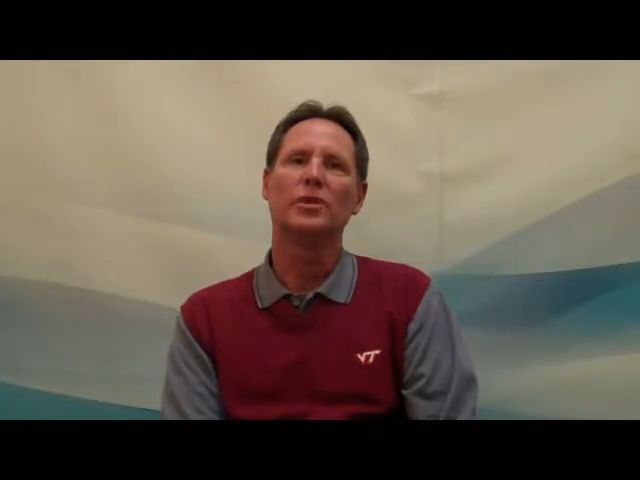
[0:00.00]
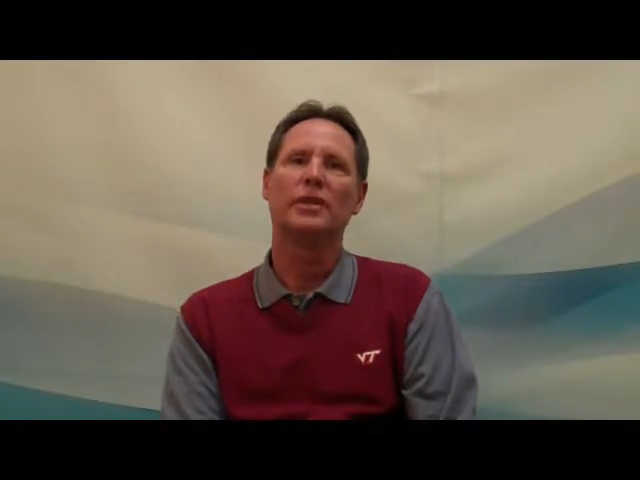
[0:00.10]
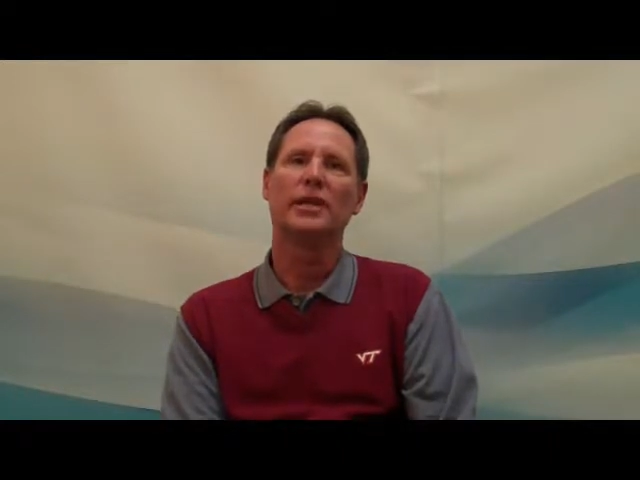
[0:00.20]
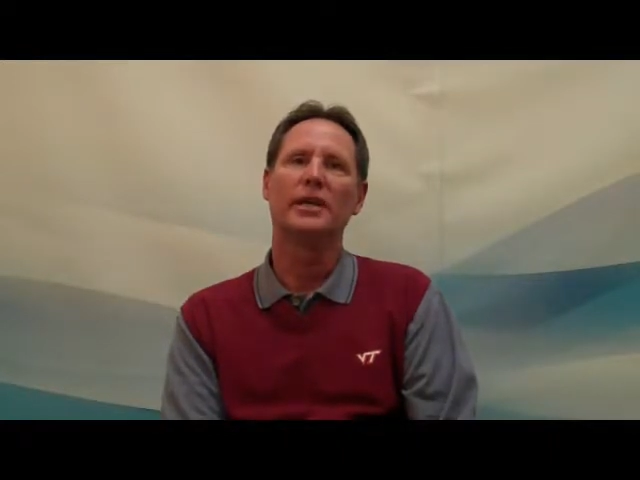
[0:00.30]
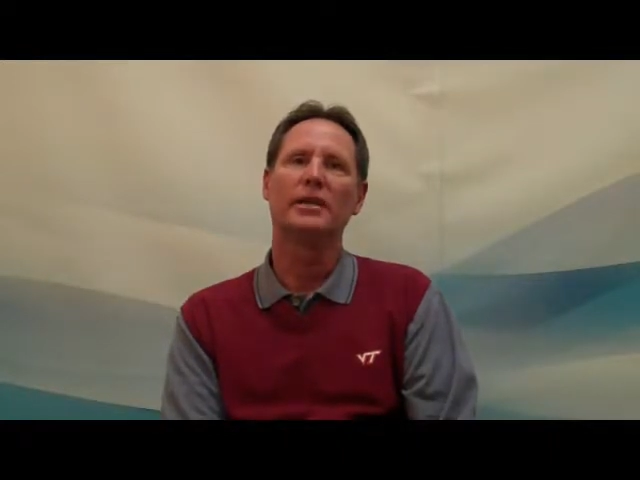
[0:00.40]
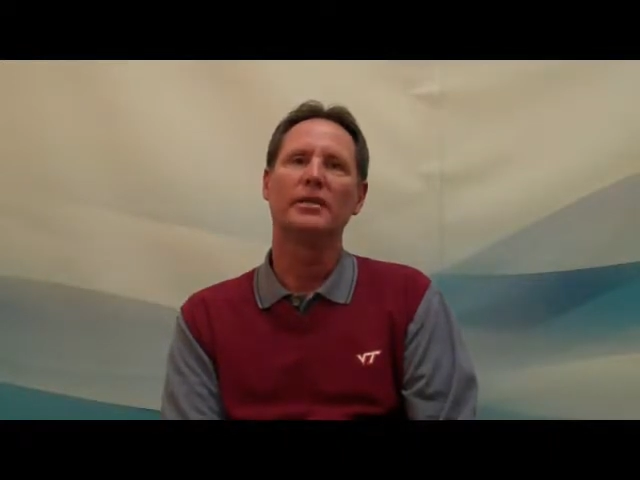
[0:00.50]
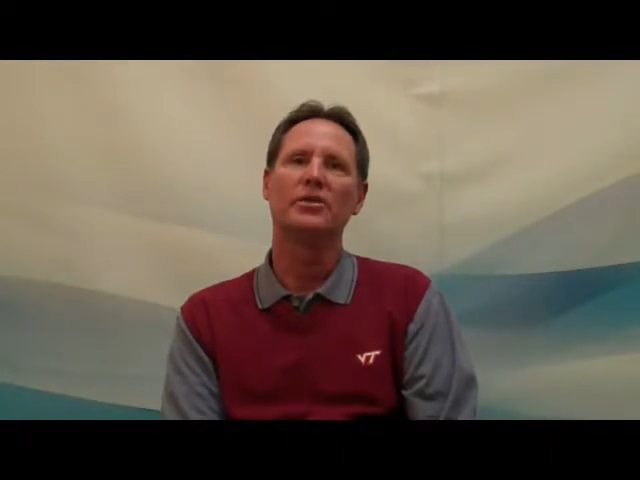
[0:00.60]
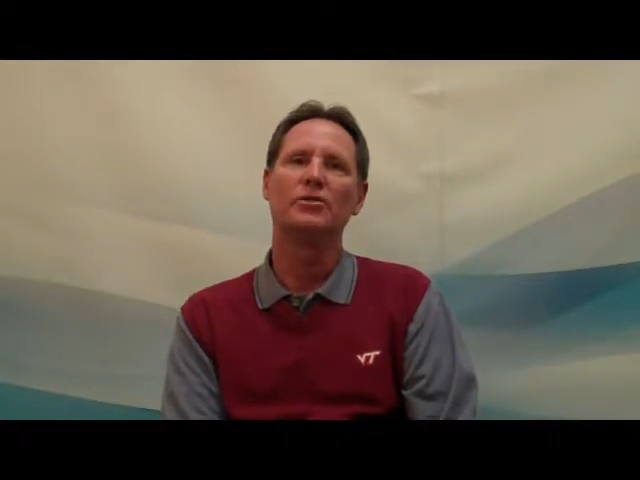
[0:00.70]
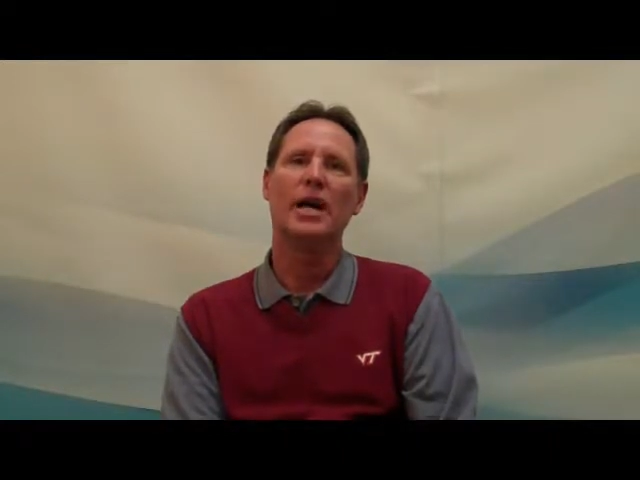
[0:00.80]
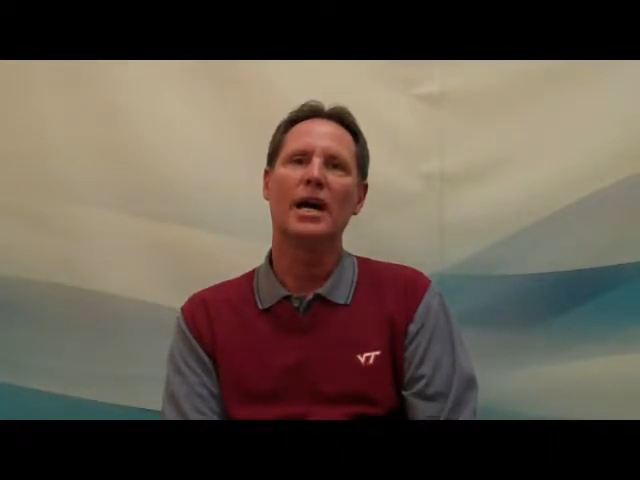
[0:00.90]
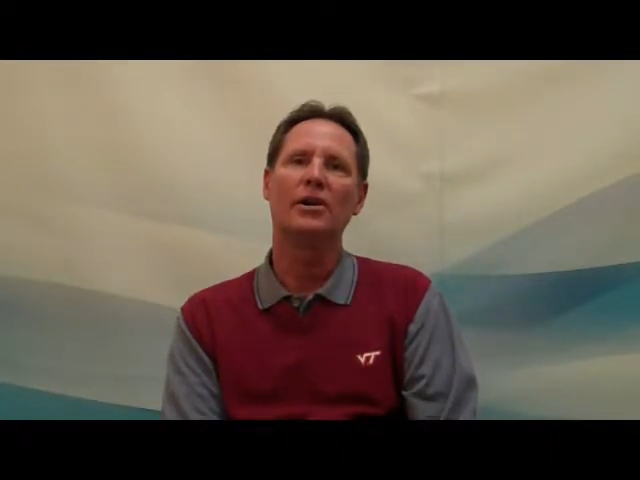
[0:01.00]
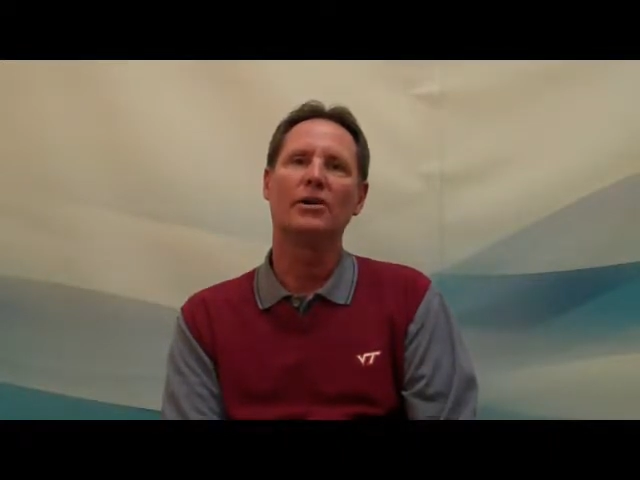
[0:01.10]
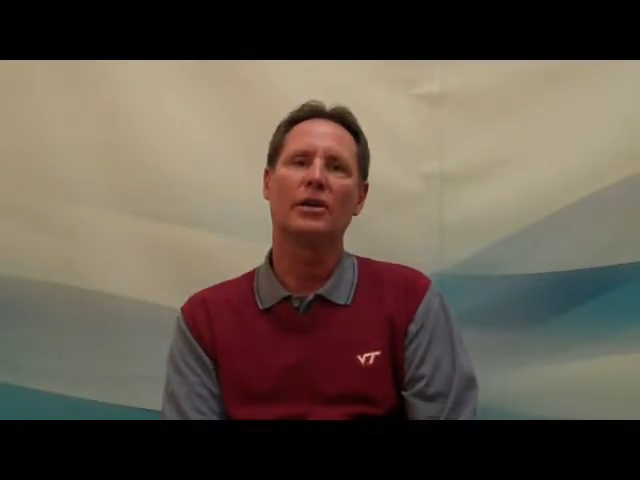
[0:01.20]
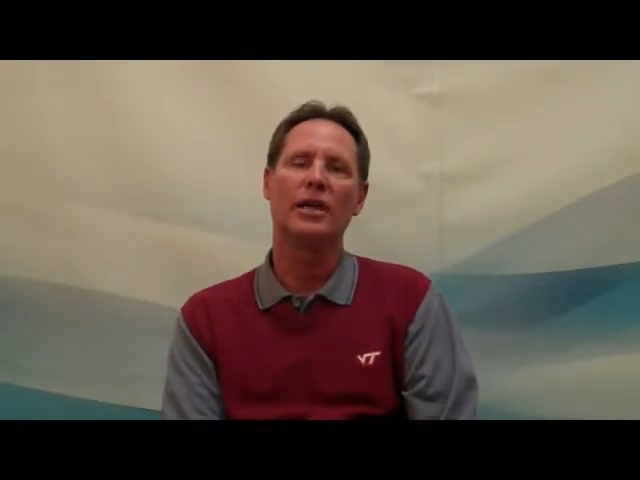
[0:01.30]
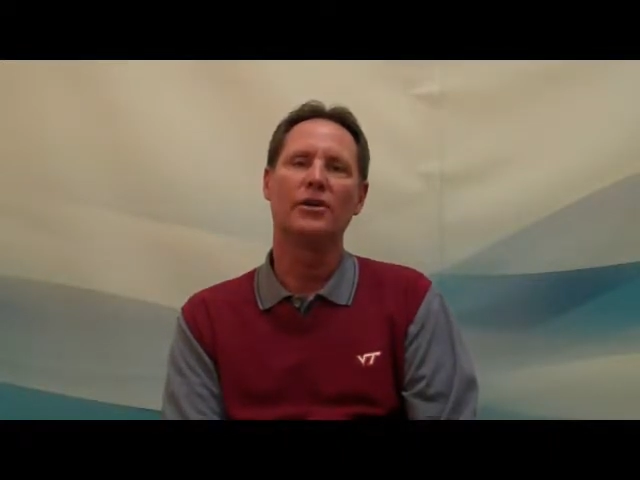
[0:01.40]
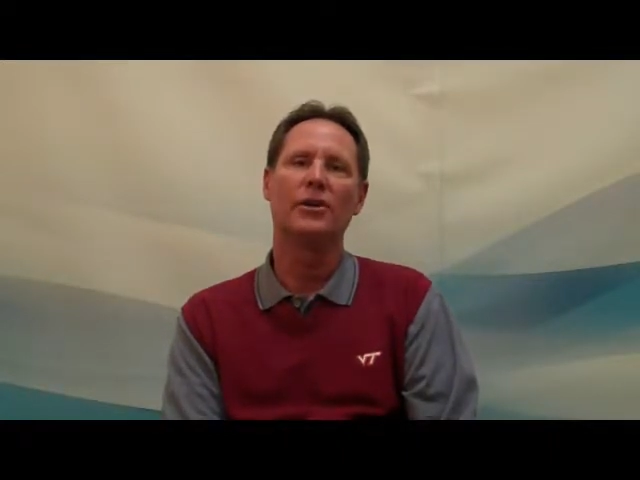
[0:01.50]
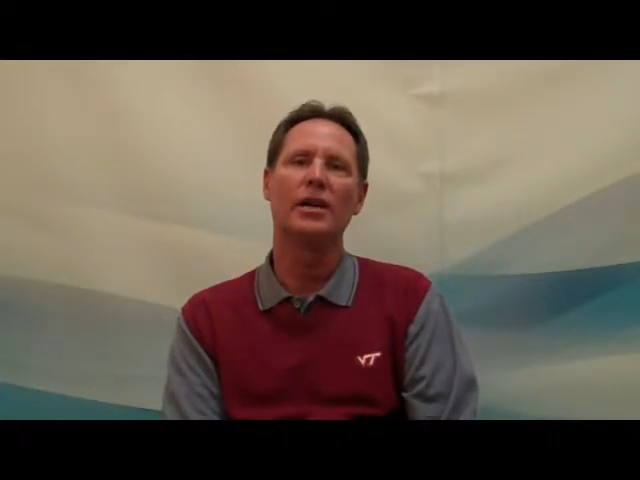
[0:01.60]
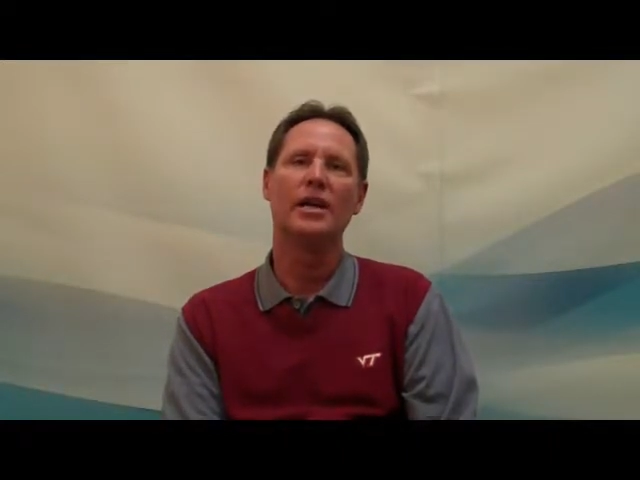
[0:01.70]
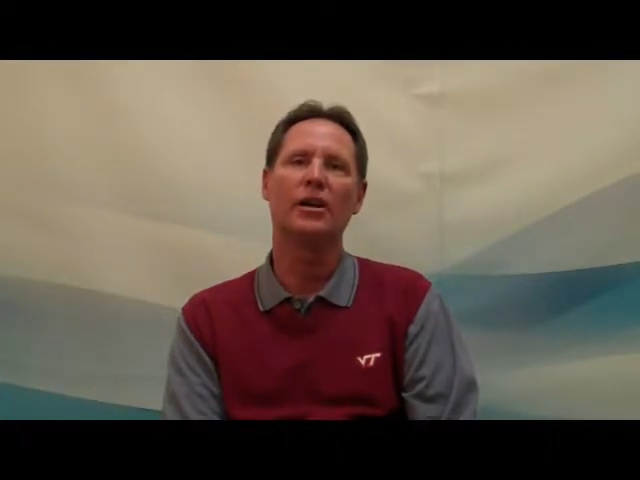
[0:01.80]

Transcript: with a drier, cleaner,